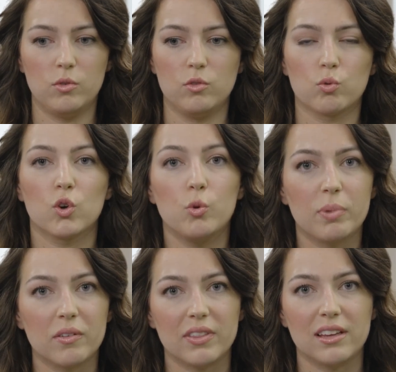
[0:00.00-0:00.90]
group
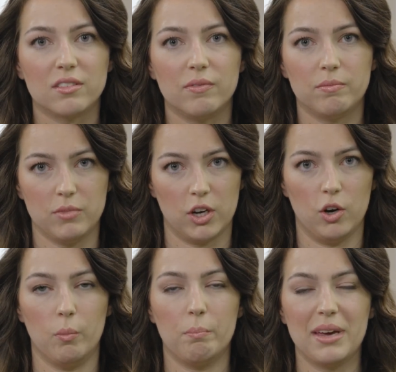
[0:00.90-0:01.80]
of these,
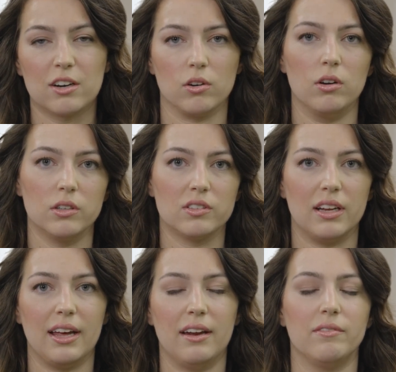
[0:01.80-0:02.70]
minerals
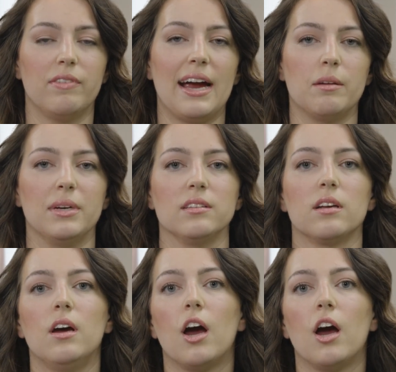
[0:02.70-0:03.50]
and vitamins